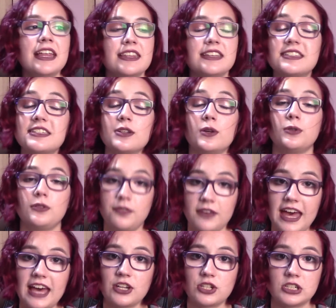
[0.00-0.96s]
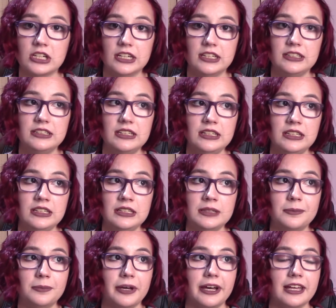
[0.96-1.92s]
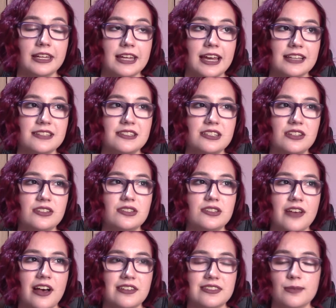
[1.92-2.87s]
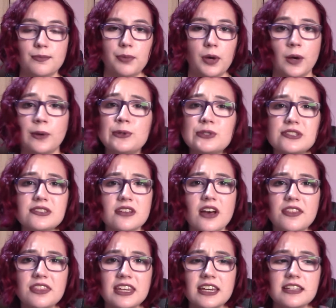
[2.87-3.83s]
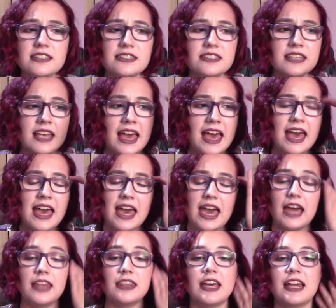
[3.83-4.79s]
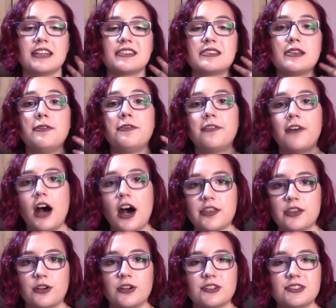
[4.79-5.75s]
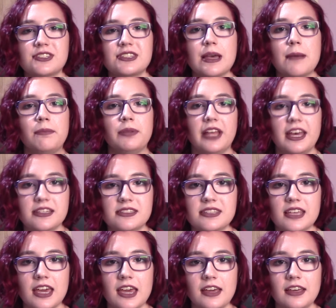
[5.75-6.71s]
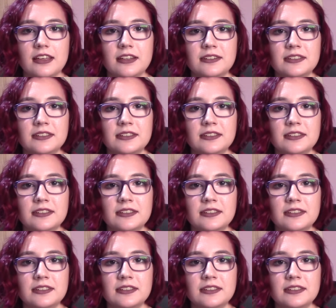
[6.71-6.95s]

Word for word: This is old-fashioned, but I still saw some posts on this and that is the father's blessing.